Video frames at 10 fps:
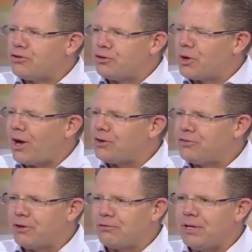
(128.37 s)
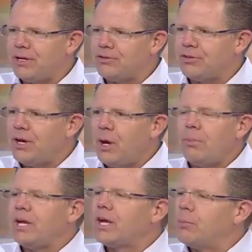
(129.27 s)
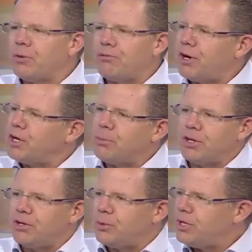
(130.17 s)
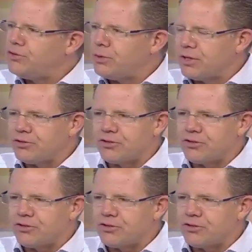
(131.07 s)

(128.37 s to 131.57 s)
the true cost of their fees. Many come in with variable annuities with